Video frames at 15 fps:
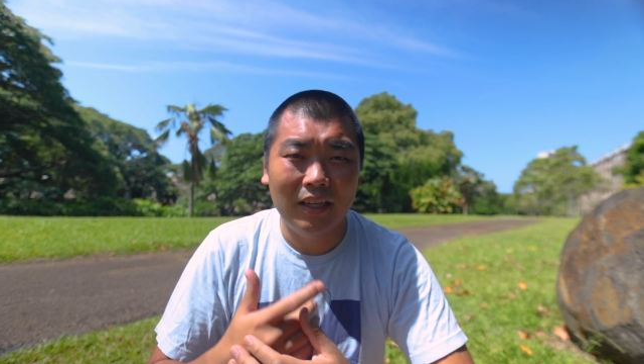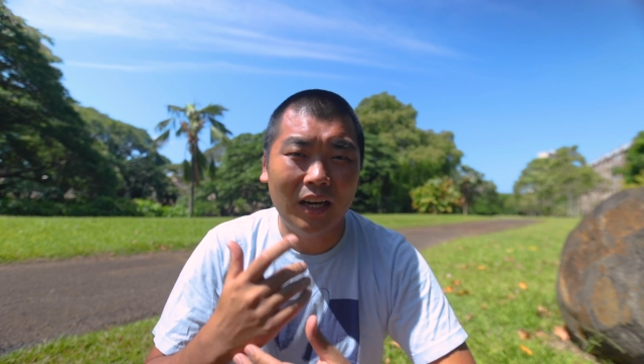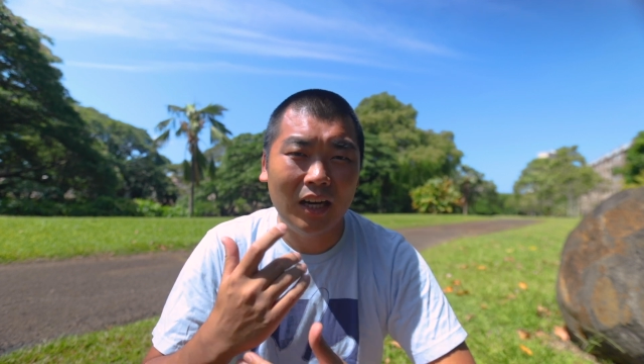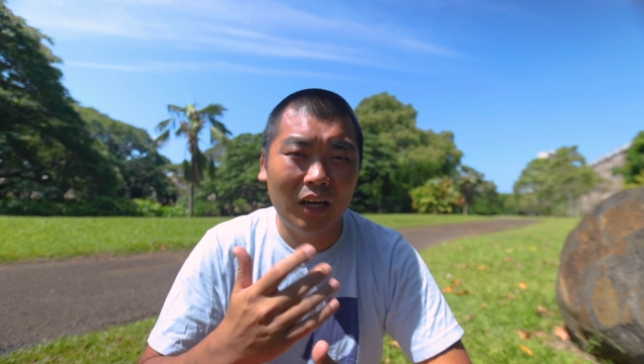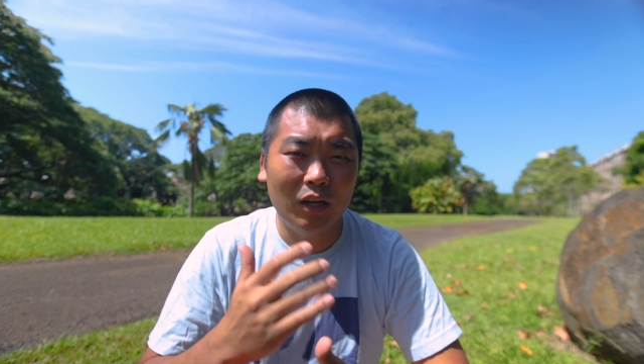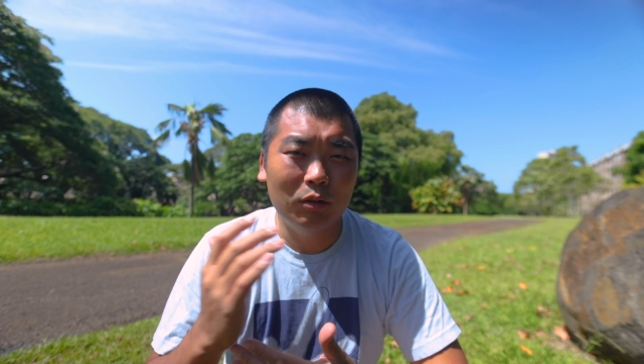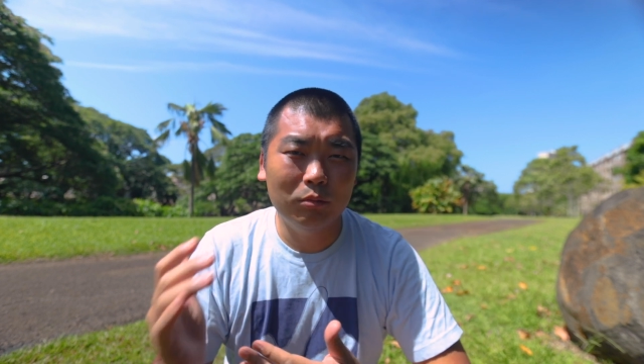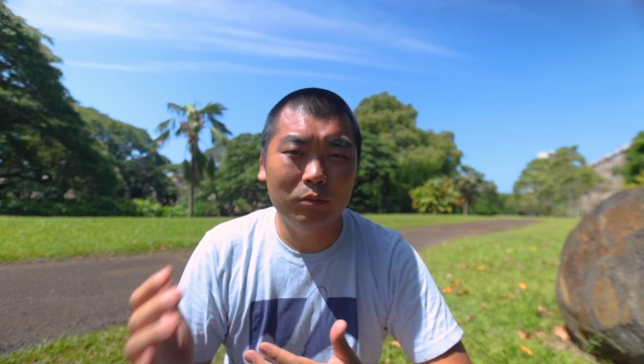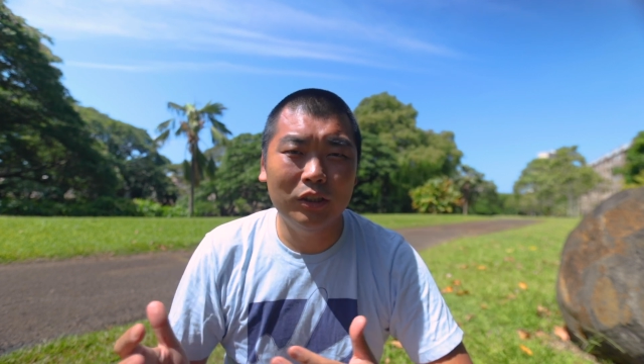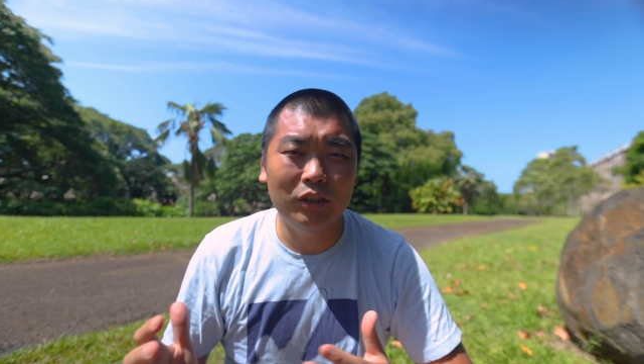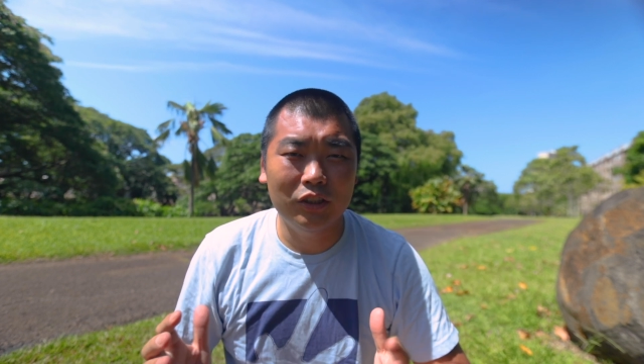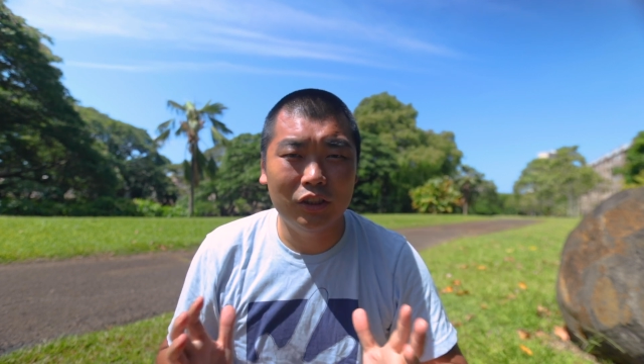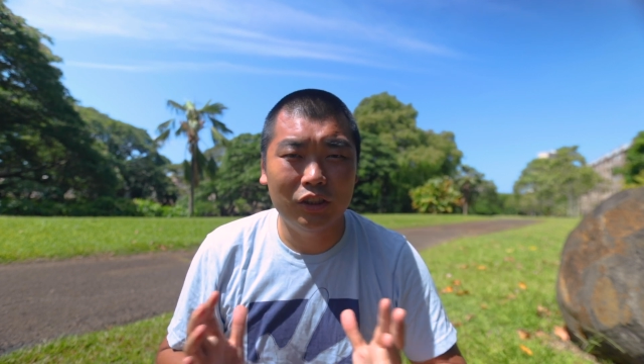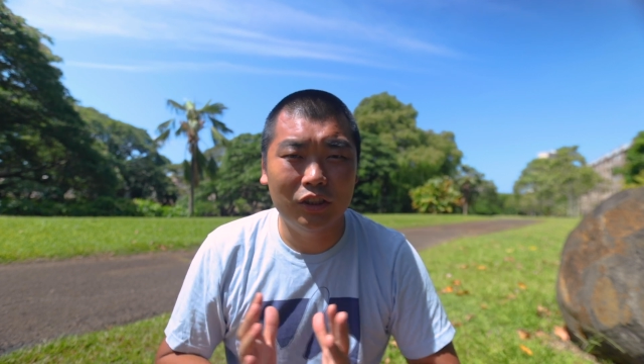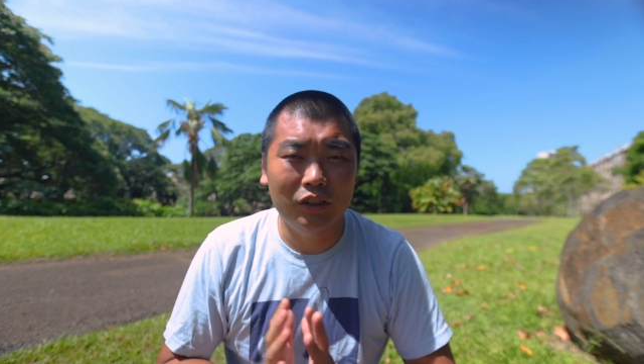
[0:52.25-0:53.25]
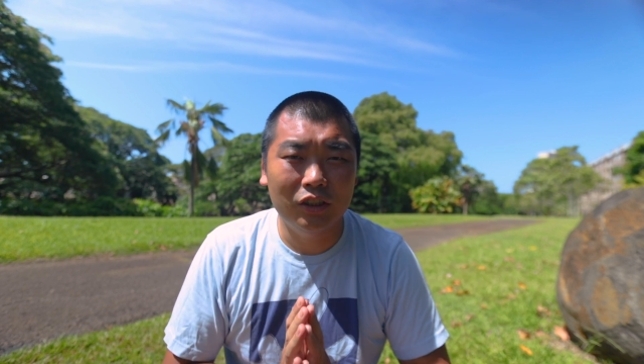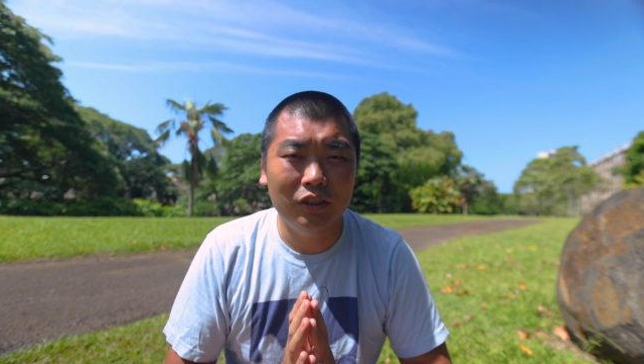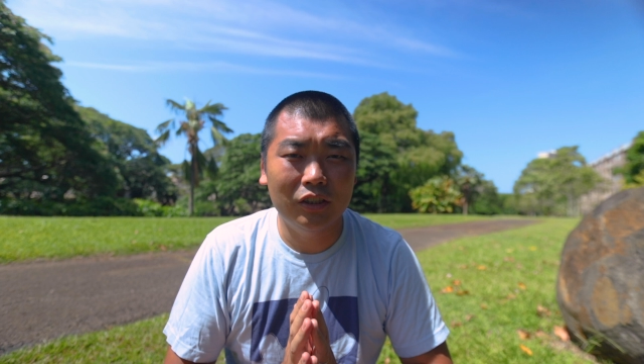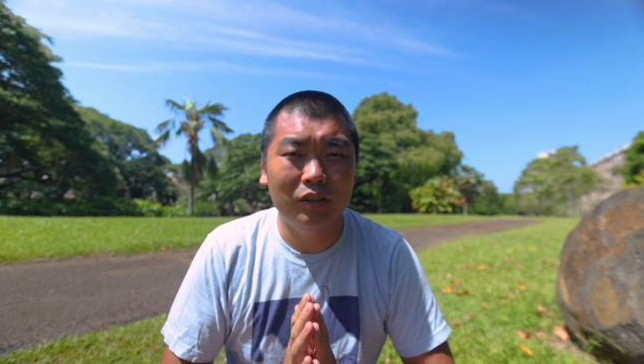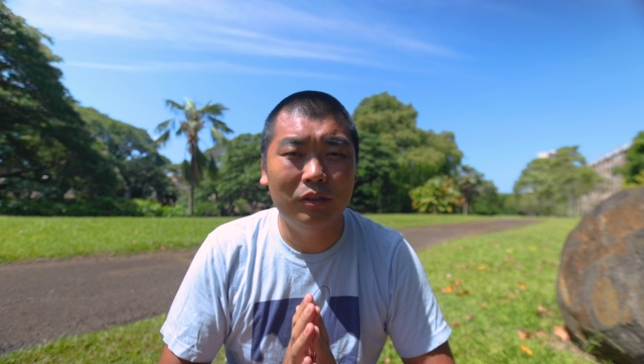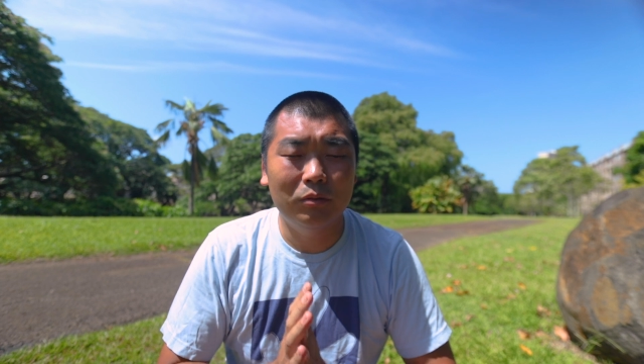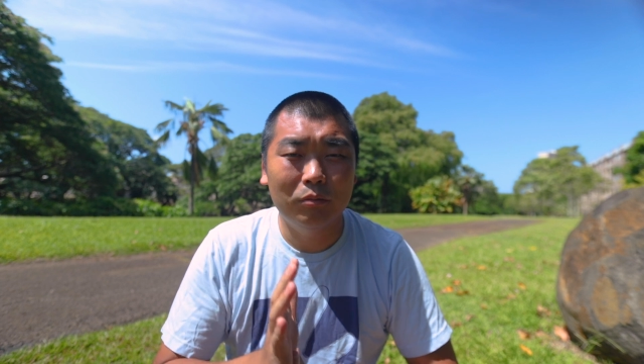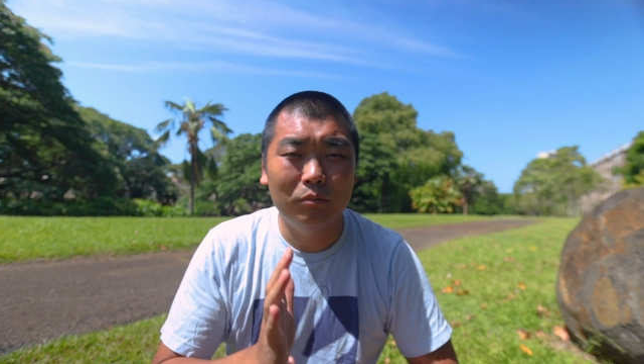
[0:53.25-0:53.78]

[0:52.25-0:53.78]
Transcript: how we should